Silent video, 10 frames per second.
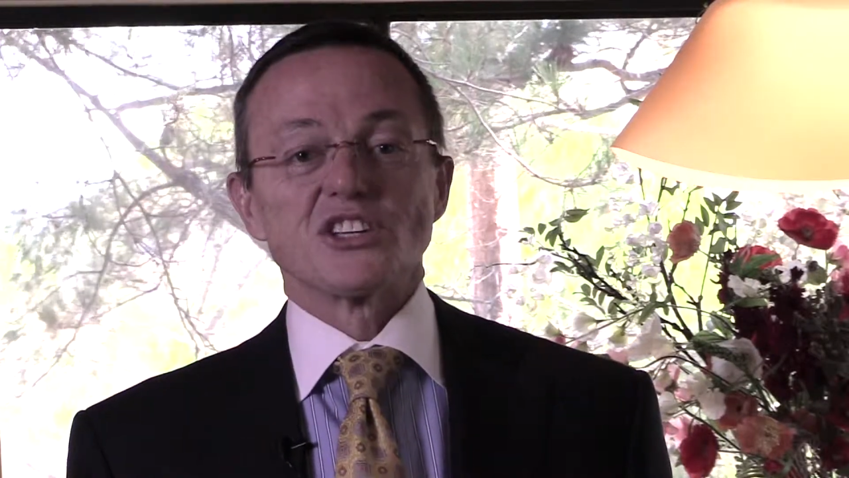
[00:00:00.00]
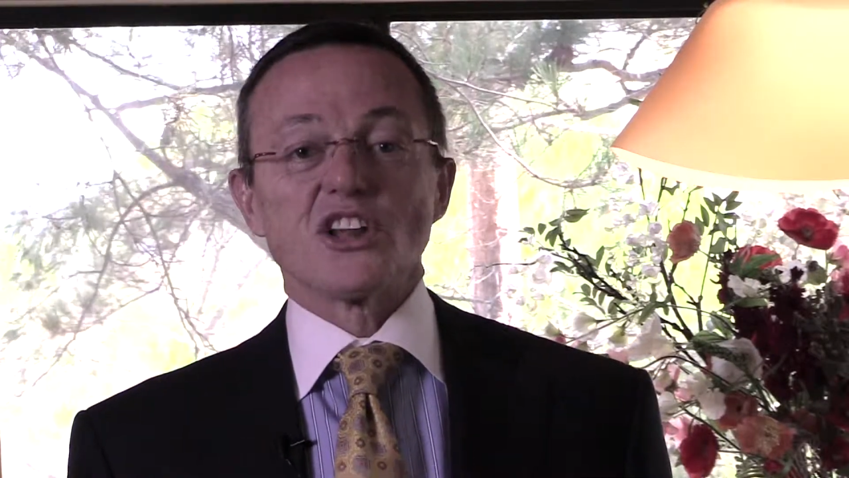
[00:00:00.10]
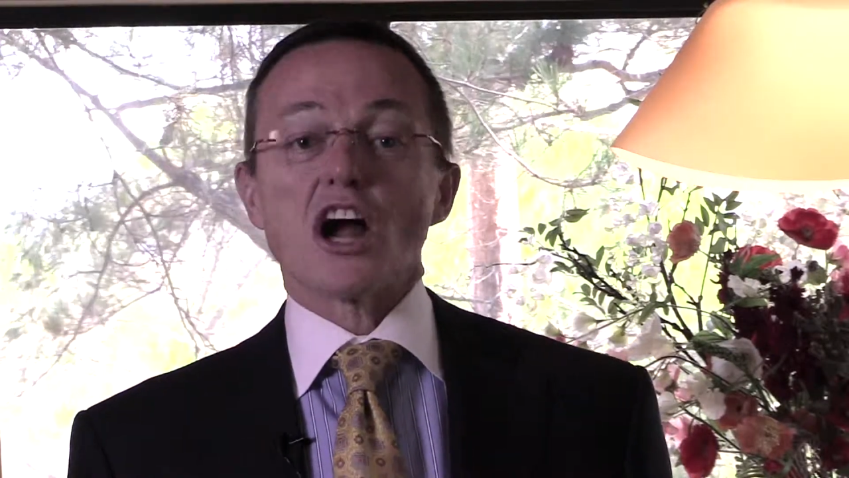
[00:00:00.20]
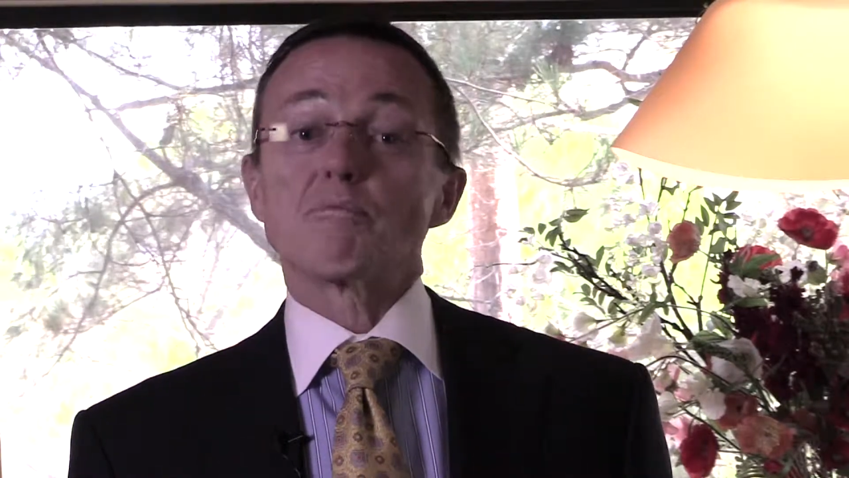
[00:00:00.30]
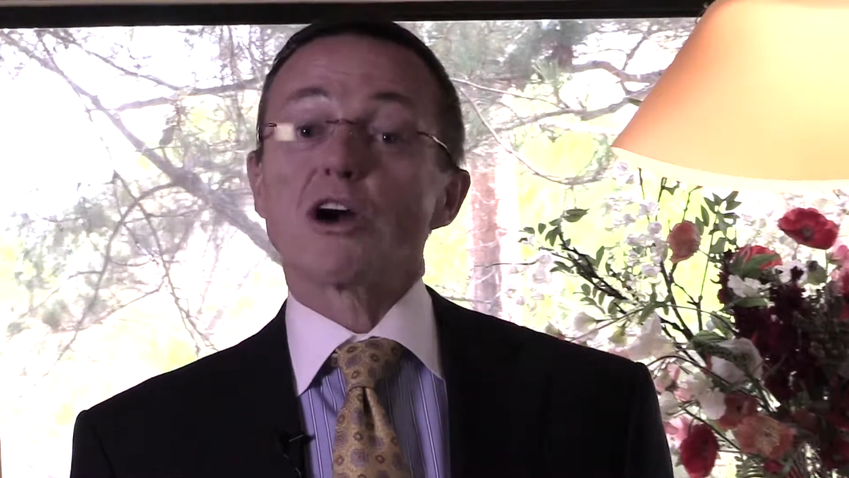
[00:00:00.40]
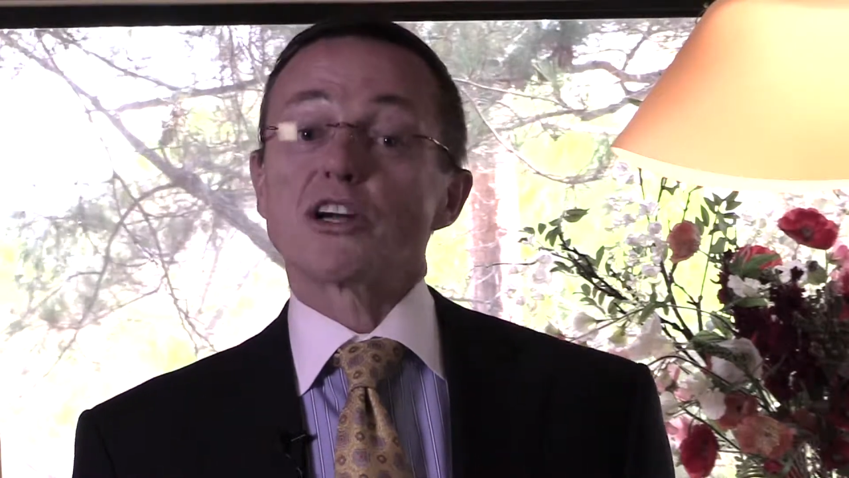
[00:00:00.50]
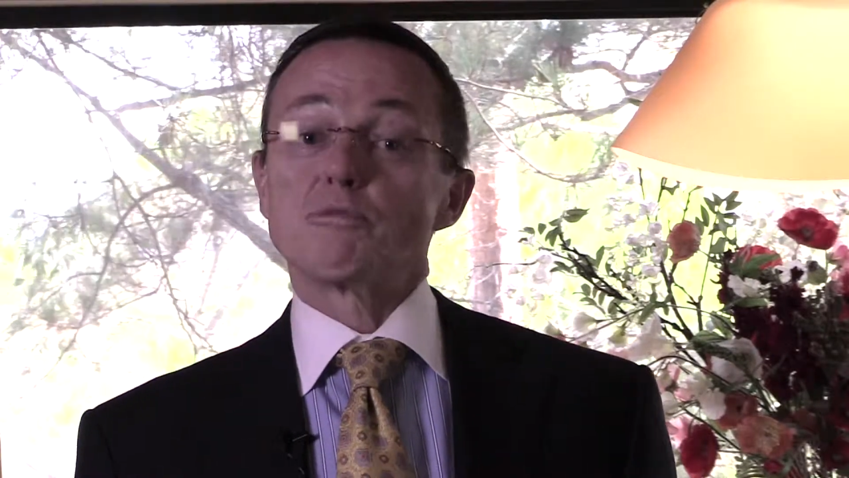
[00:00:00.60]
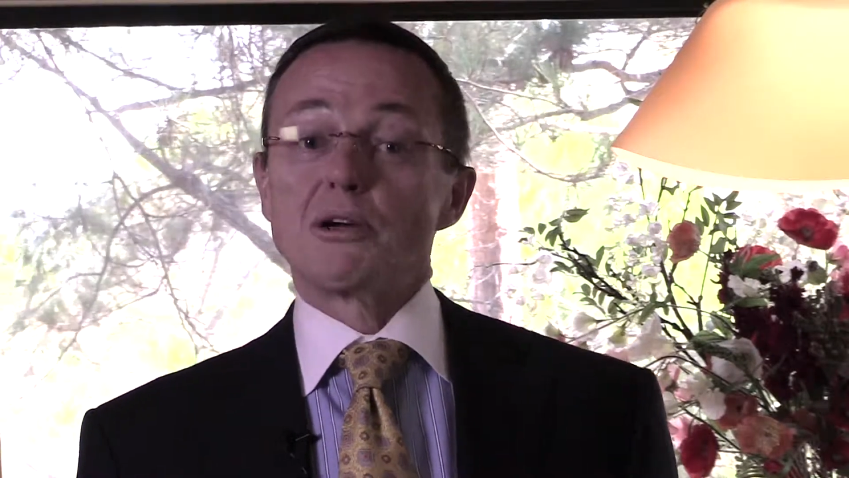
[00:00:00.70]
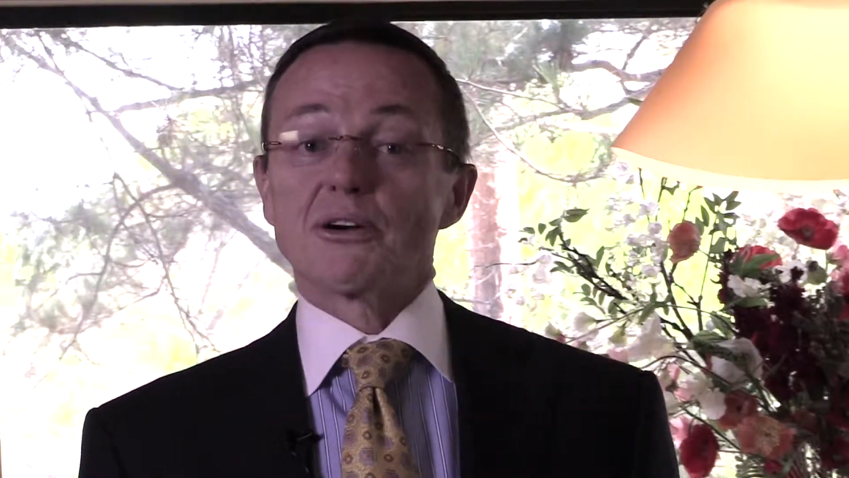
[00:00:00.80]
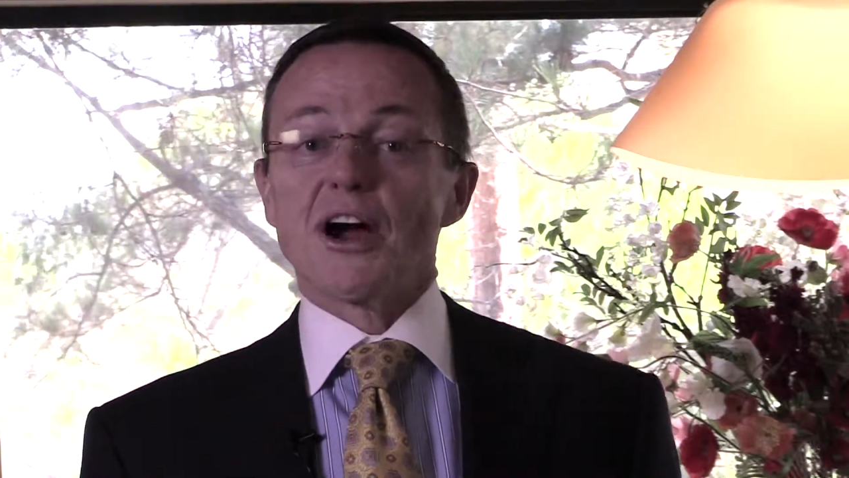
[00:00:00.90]
Stock
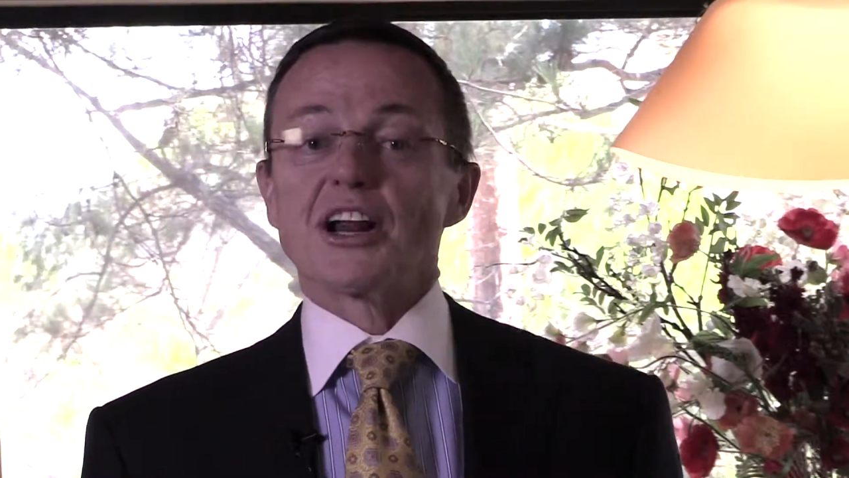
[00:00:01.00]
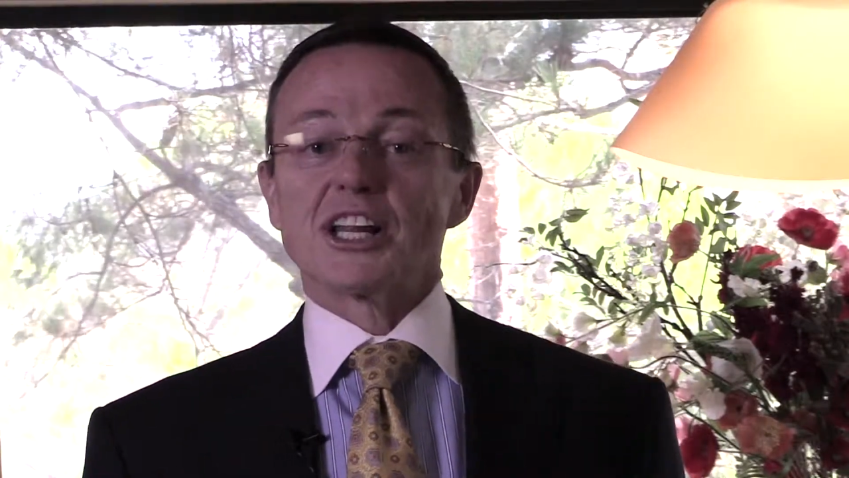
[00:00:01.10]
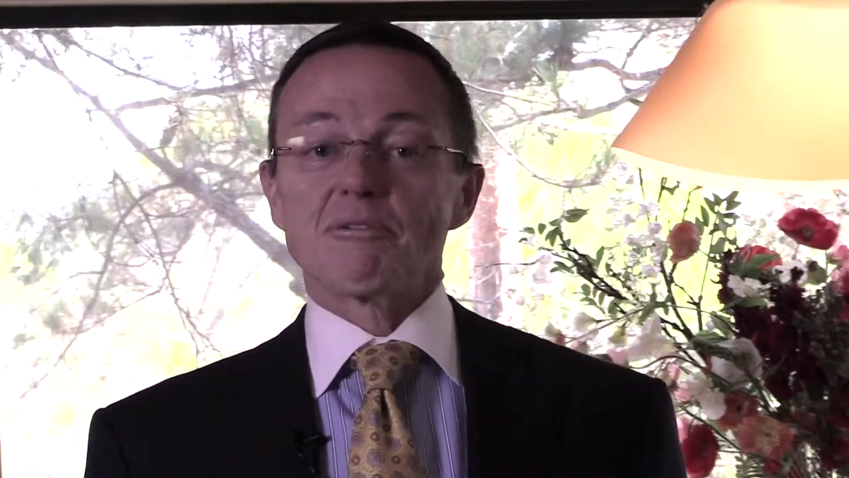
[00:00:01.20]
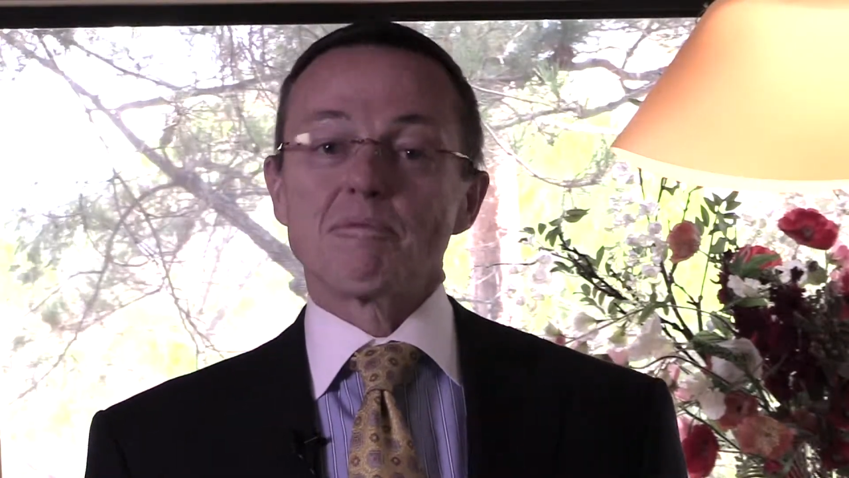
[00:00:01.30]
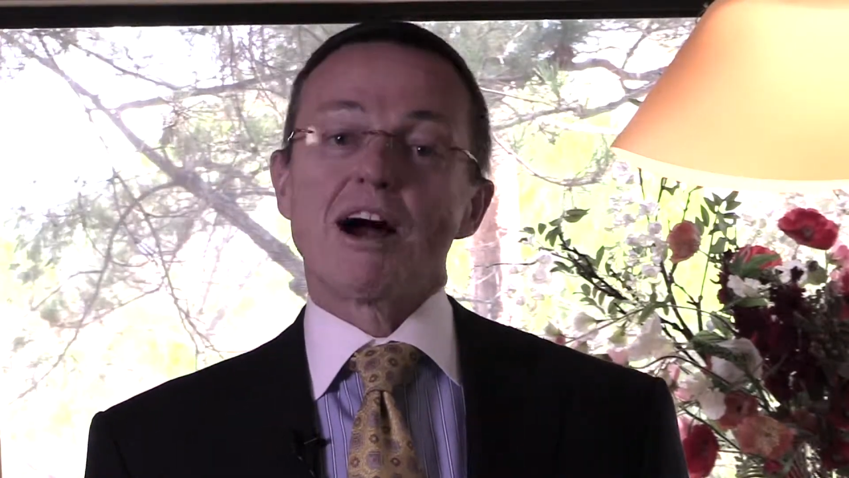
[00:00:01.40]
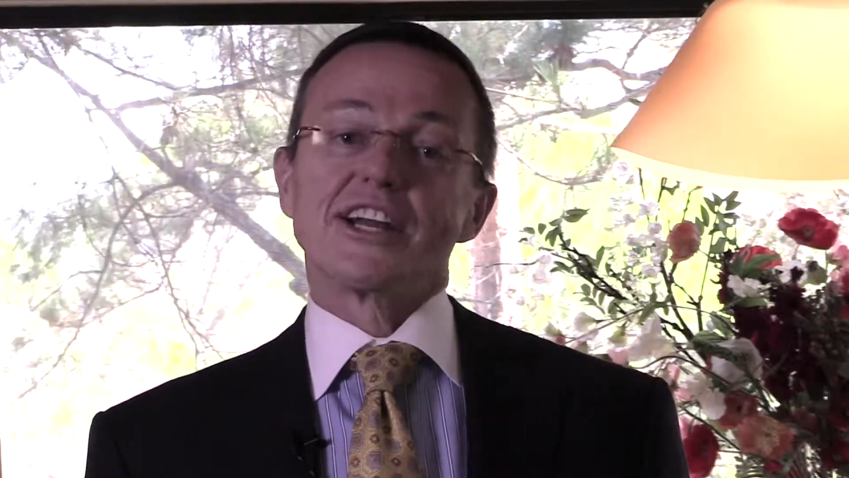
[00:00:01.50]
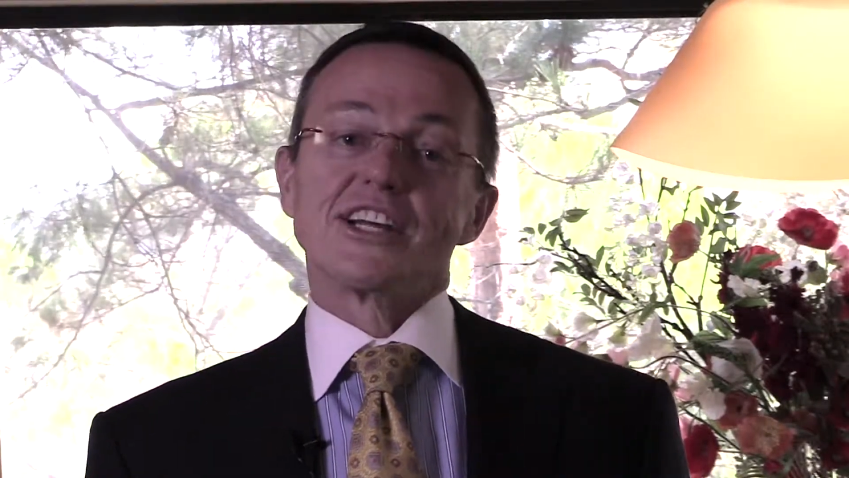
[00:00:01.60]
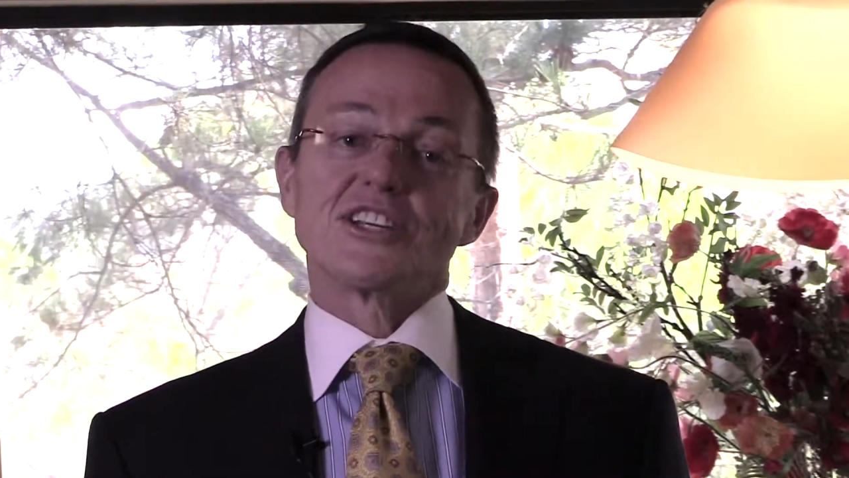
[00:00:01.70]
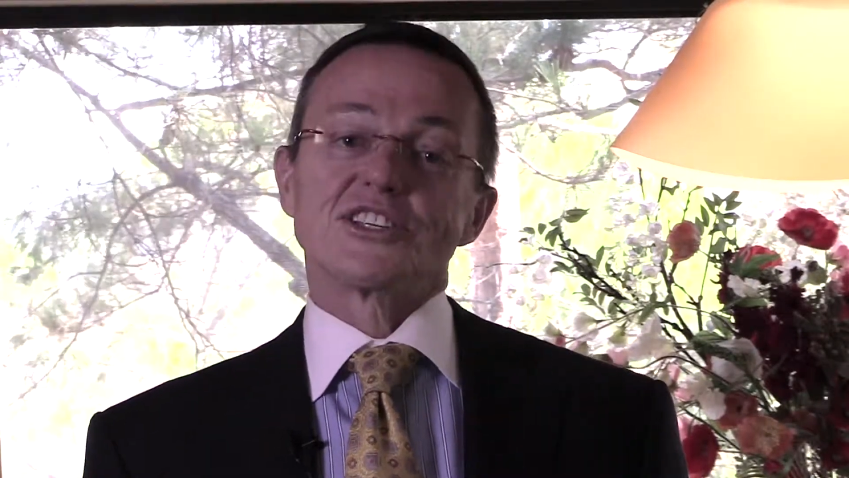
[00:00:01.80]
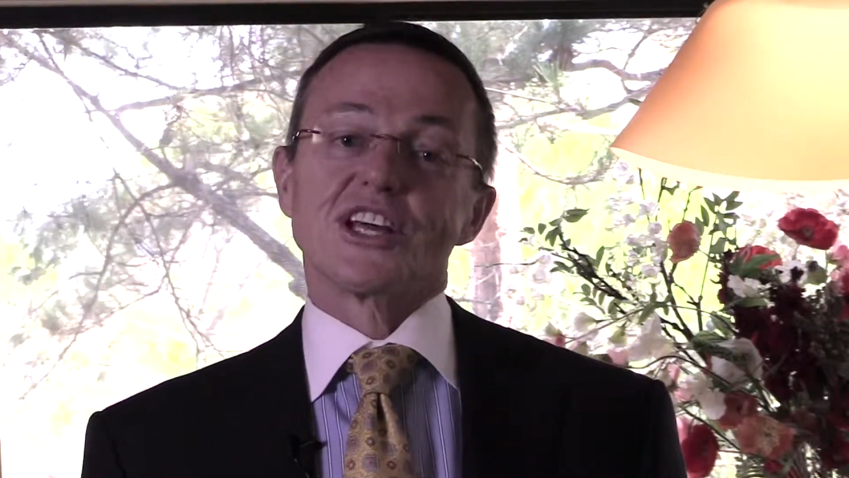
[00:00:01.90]
markets periodically
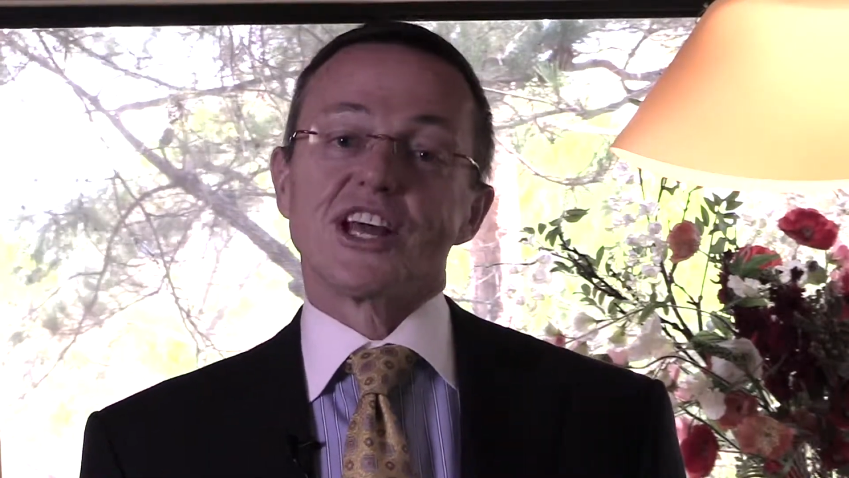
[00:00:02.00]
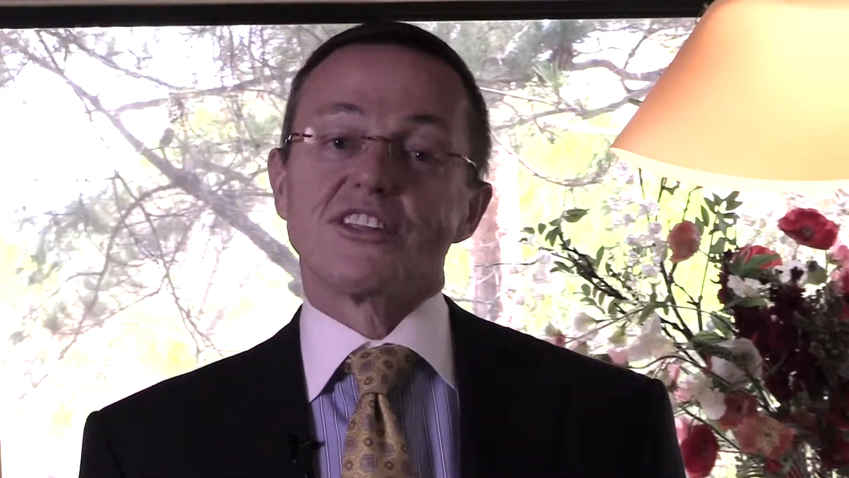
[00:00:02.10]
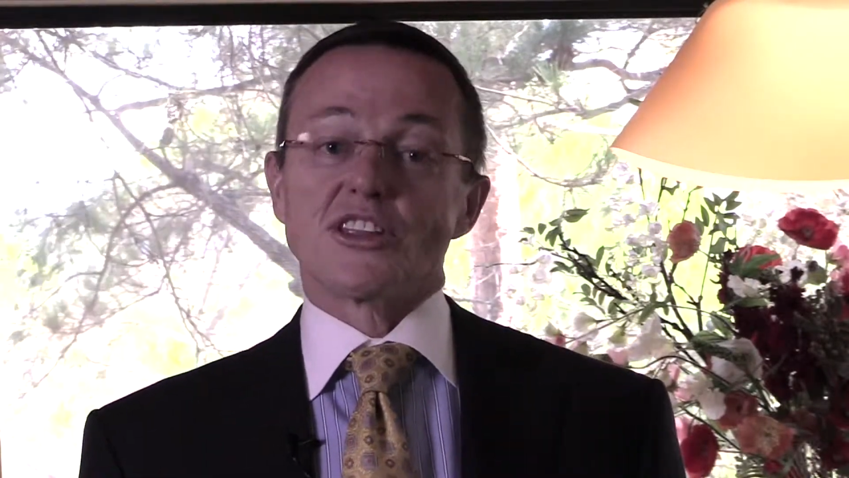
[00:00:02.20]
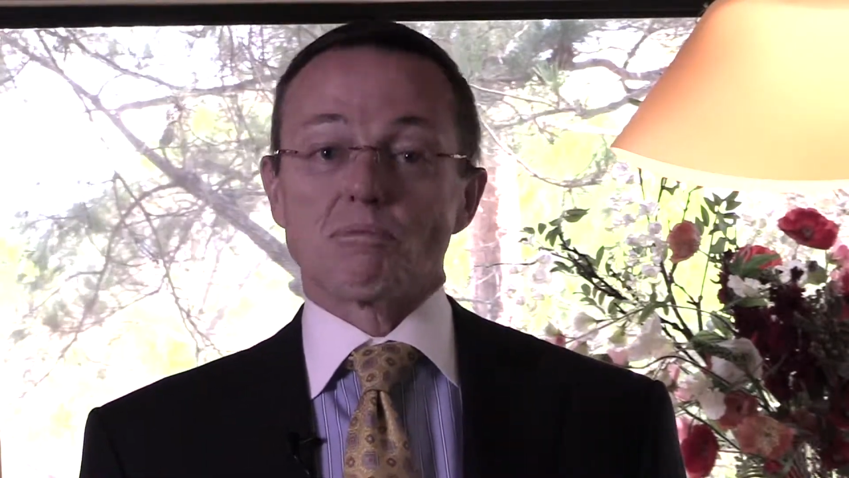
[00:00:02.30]
remind us